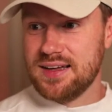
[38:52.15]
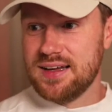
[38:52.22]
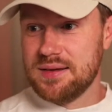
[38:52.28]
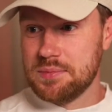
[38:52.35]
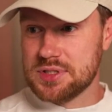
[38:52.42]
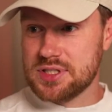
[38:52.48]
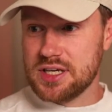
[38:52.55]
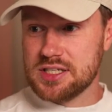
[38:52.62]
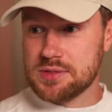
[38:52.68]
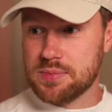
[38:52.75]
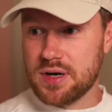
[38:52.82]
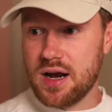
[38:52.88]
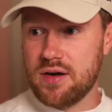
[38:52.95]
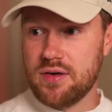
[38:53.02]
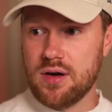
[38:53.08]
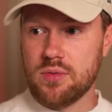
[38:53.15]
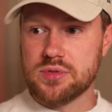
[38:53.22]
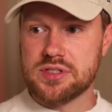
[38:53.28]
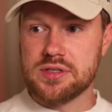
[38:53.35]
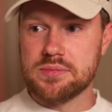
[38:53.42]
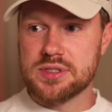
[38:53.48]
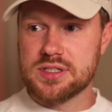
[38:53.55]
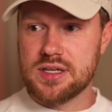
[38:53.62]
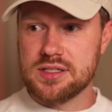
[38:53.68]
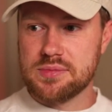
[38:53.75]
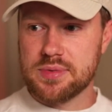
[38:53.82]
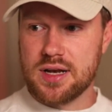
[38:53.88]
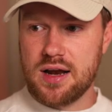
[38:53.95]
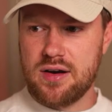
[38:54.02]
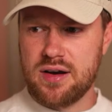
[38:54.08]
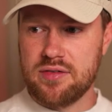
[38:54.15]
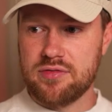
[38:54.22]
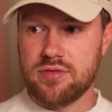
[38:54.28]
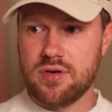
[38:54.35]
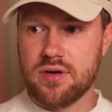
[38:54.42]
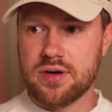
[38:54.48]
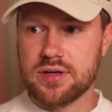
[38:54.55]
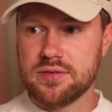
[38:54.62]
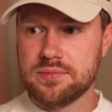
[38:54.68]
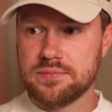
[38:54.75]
Mercedes, McLaren, or was it Mercedes, McLaren and Ferrari?